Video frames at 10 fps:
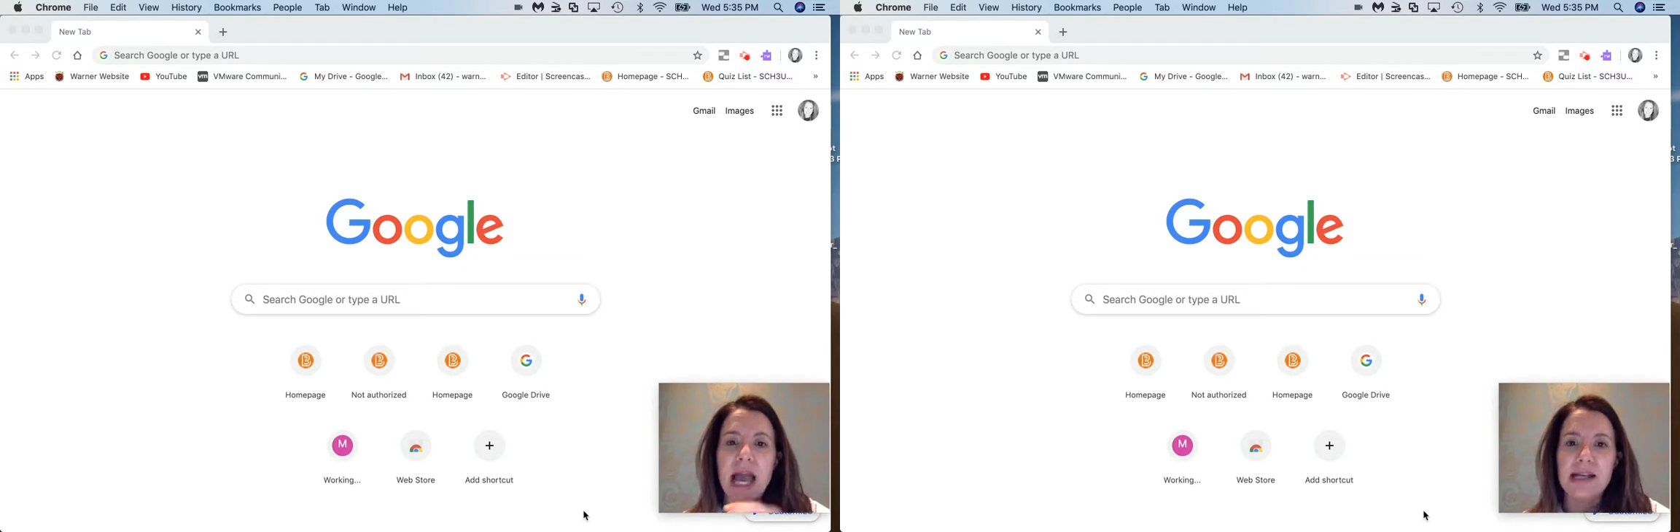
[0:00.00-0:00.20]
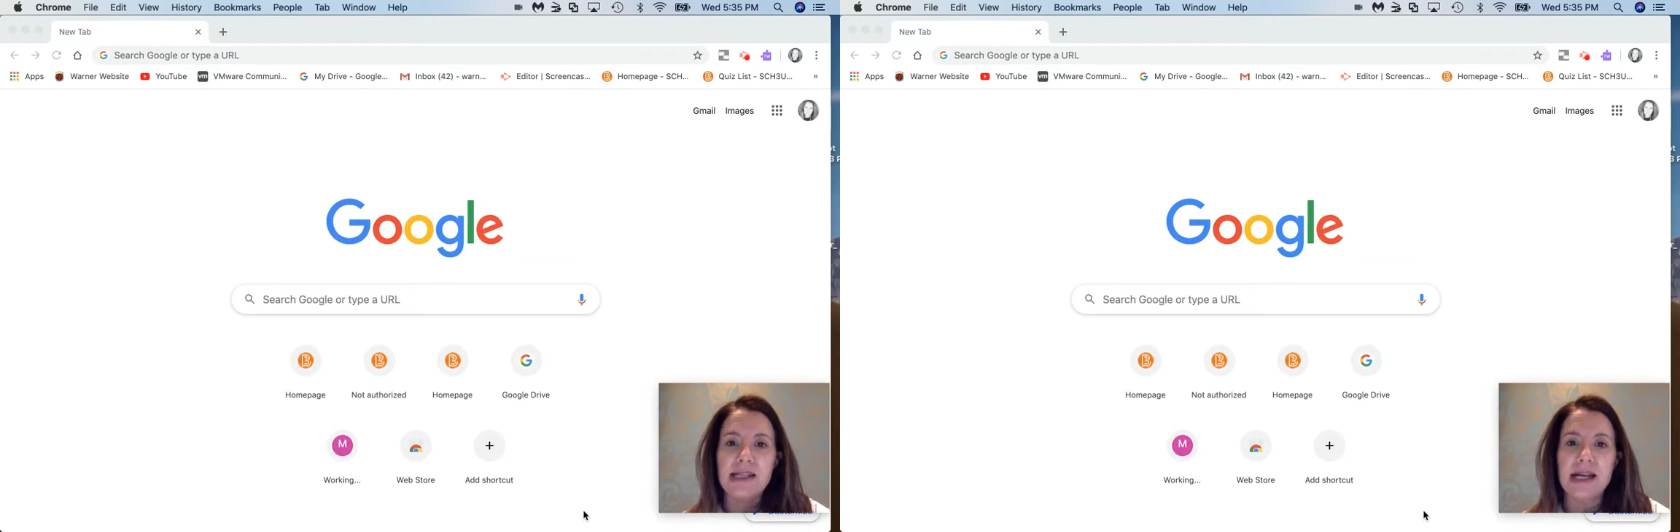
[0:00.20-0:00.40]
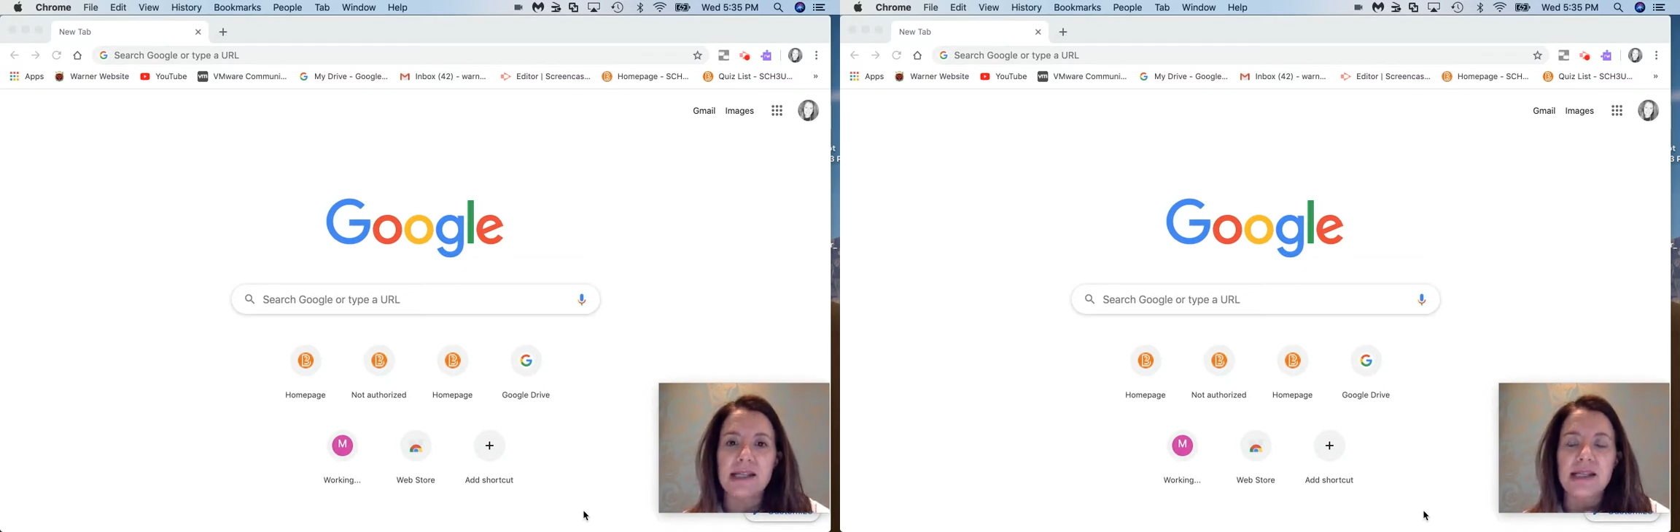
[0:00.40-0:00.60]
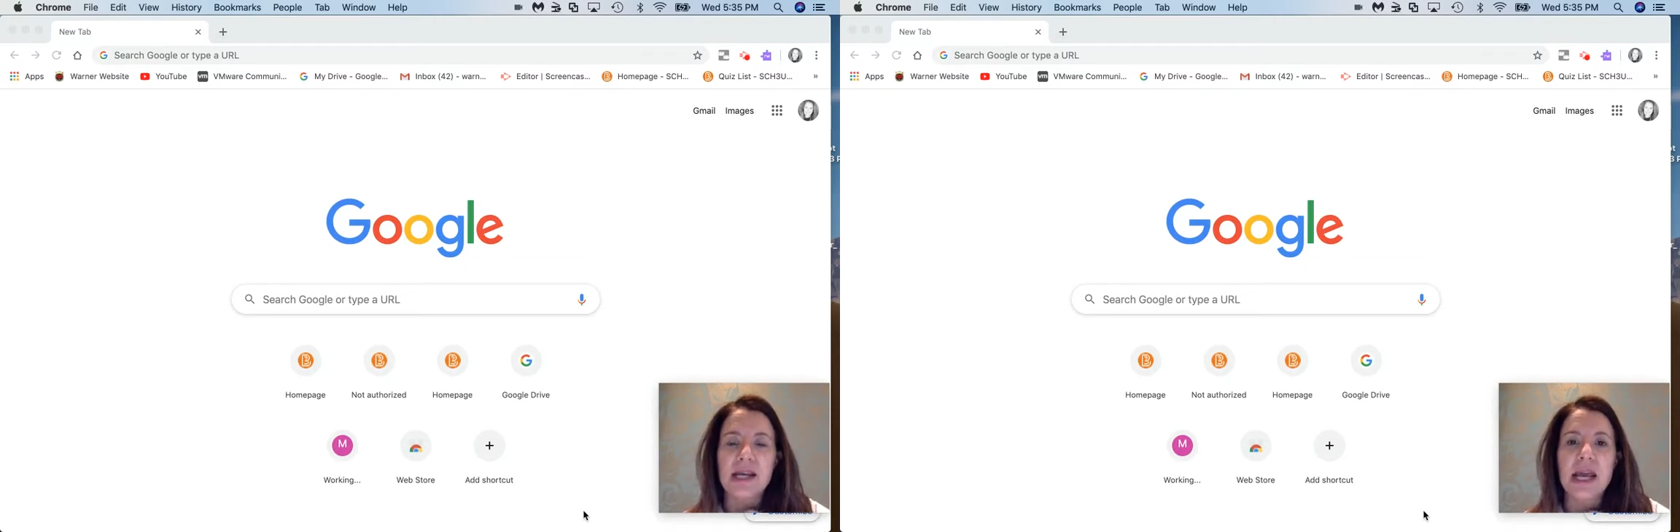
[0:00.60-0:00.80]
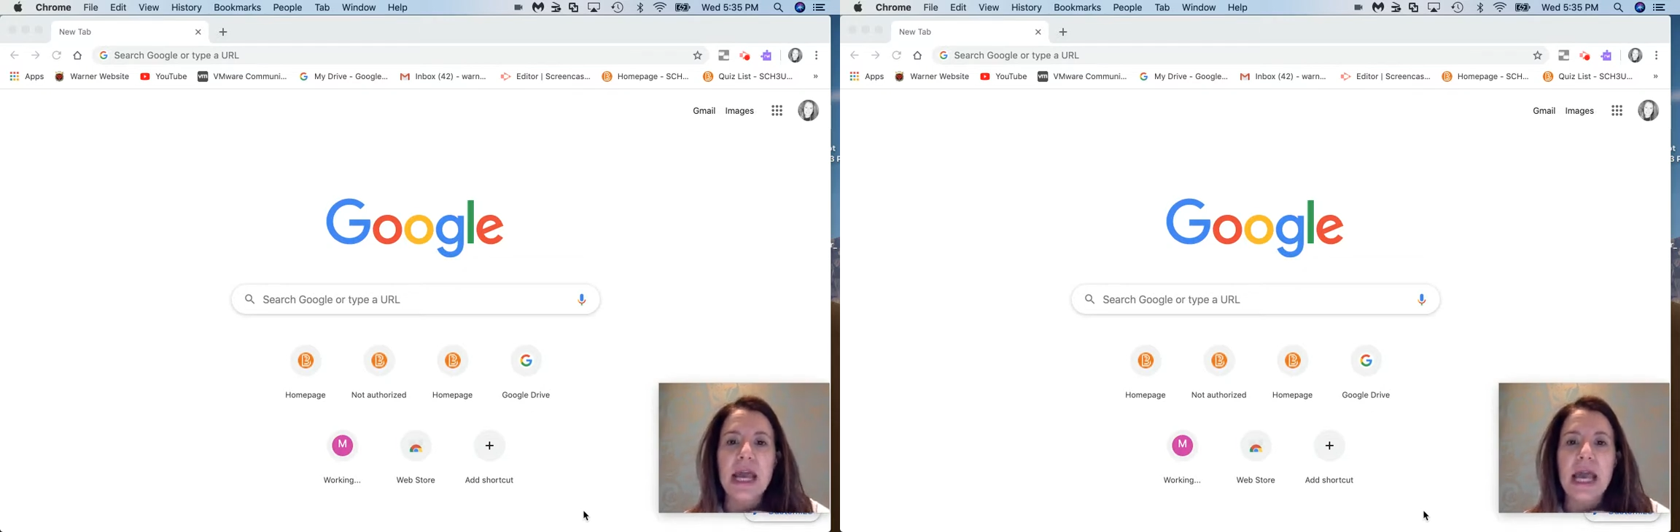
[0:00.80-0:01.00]
accessed
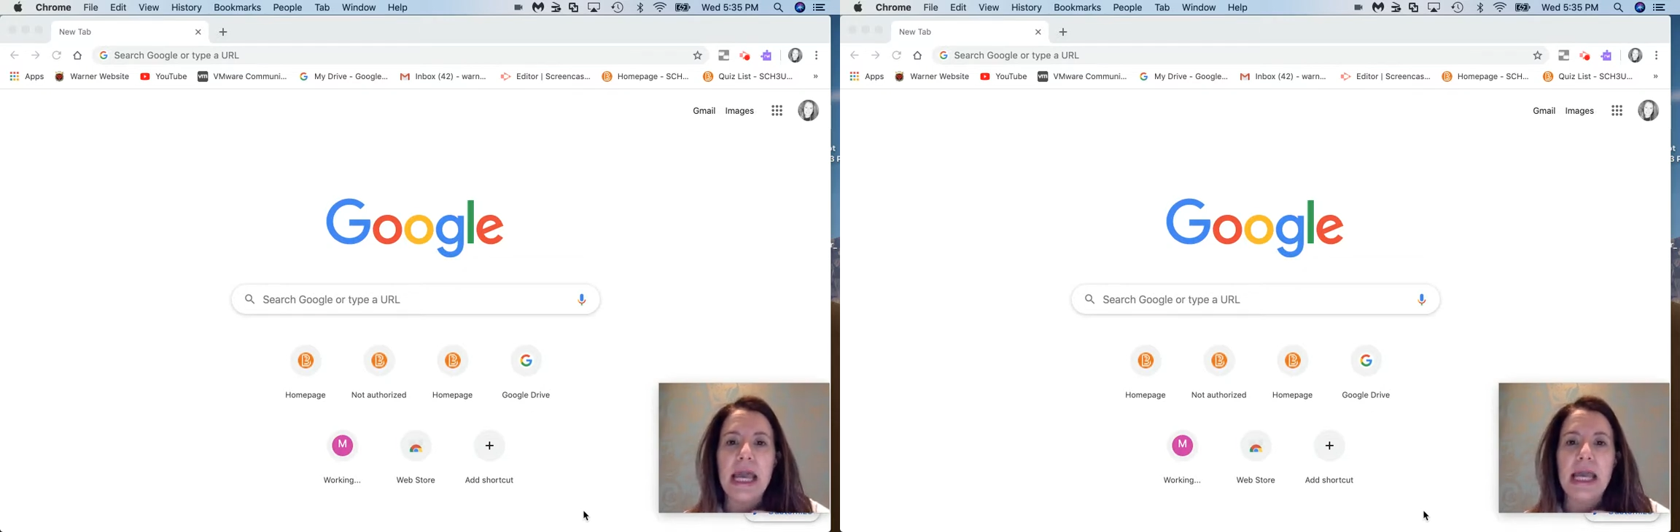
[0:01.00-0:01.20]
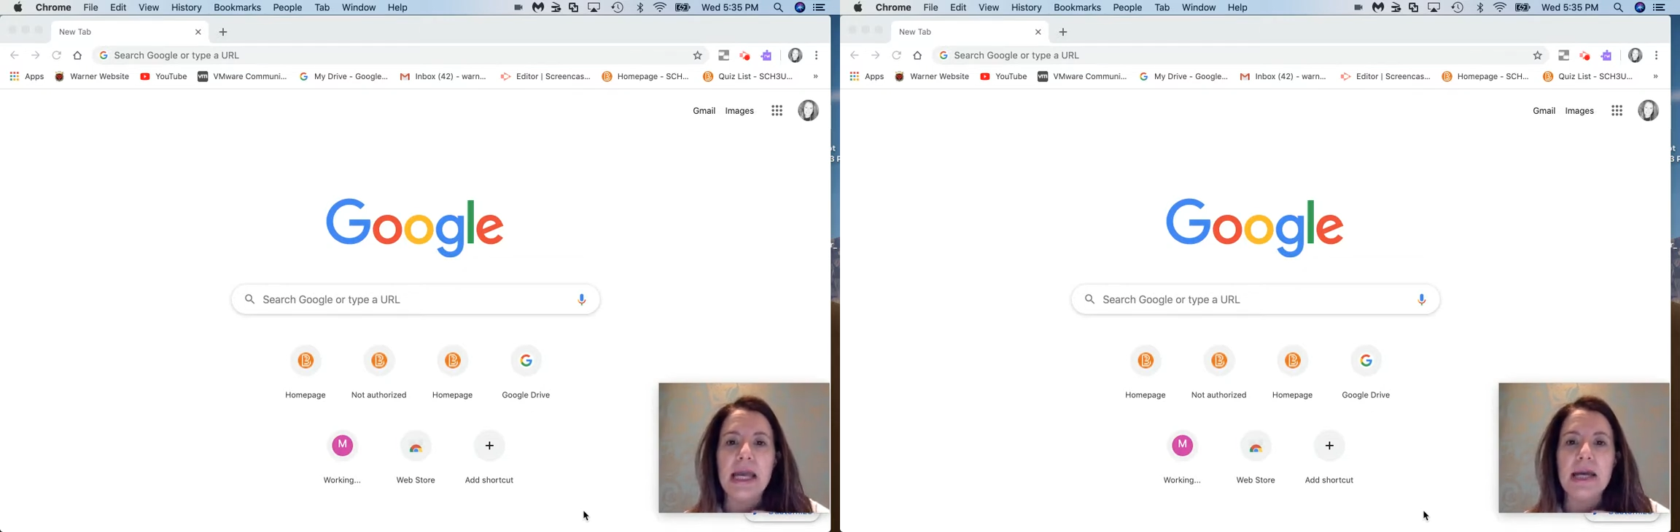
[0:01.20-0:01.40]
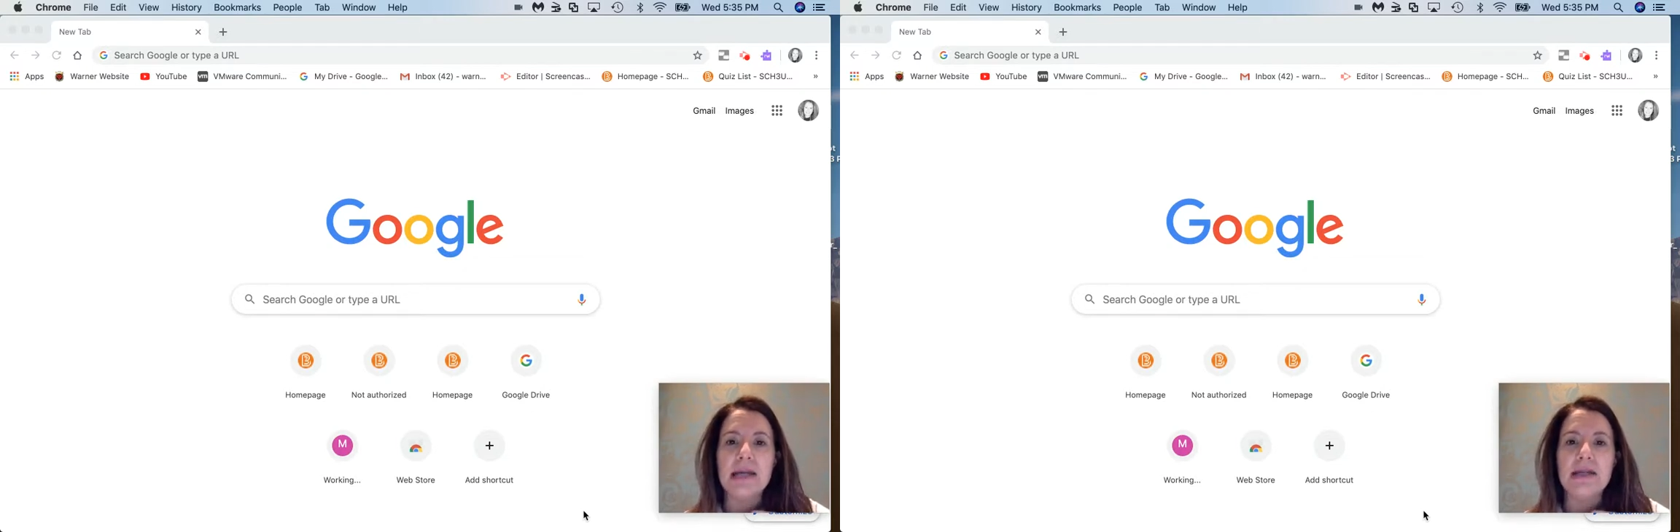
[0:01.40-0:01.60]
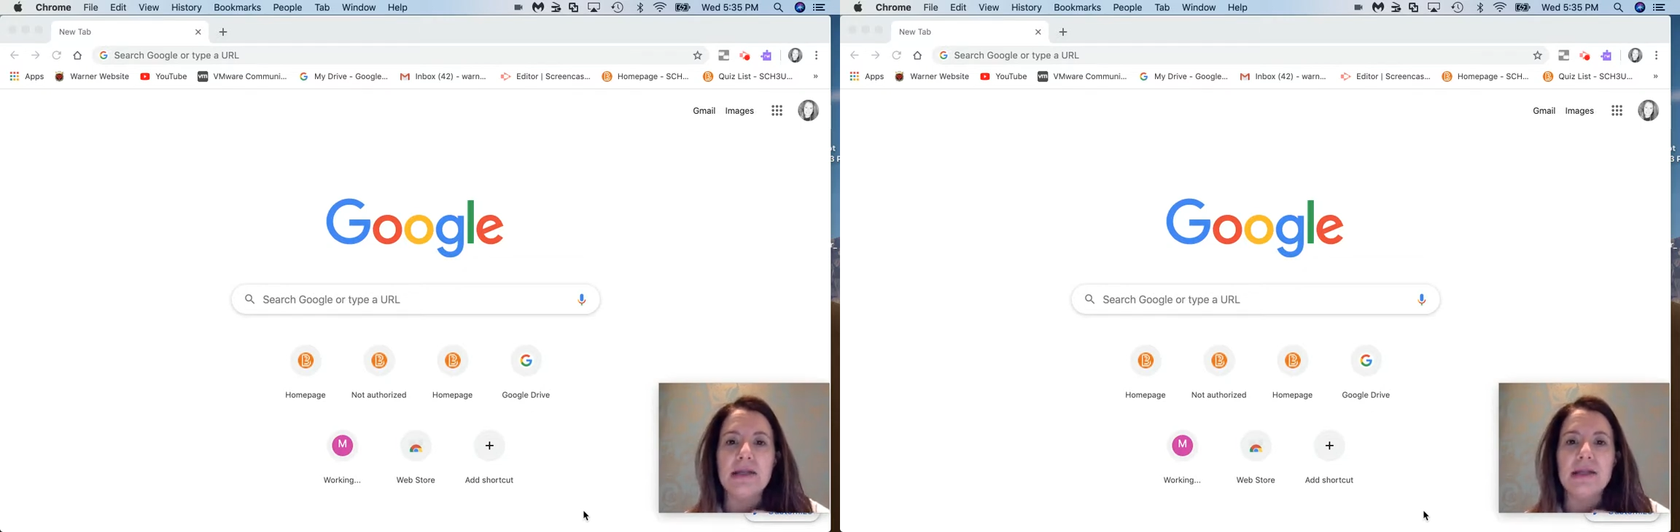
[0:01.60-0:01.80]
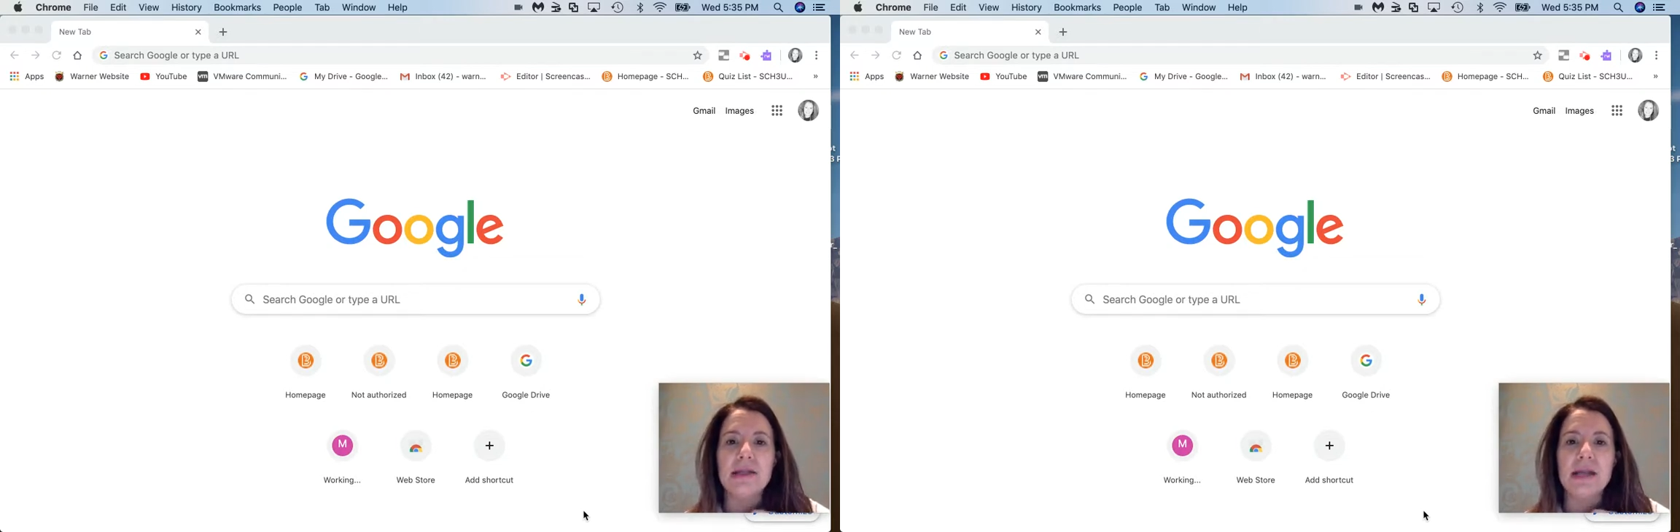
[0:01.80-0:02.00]

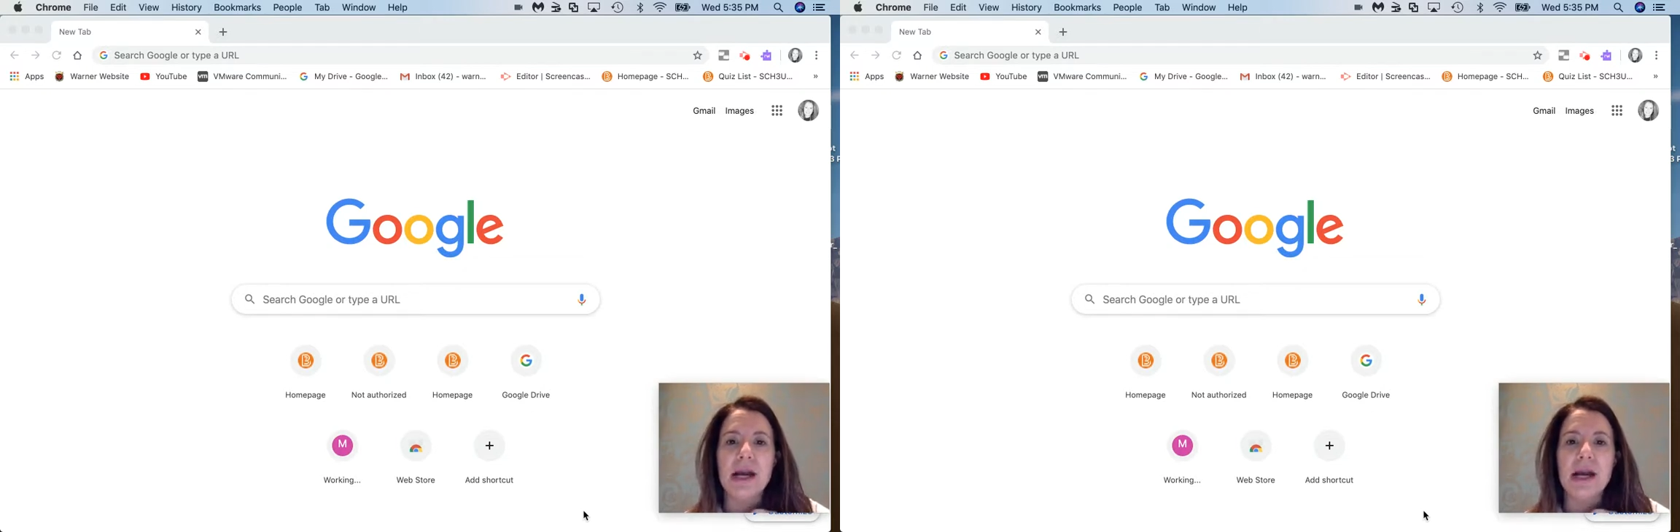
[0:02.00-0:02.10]
and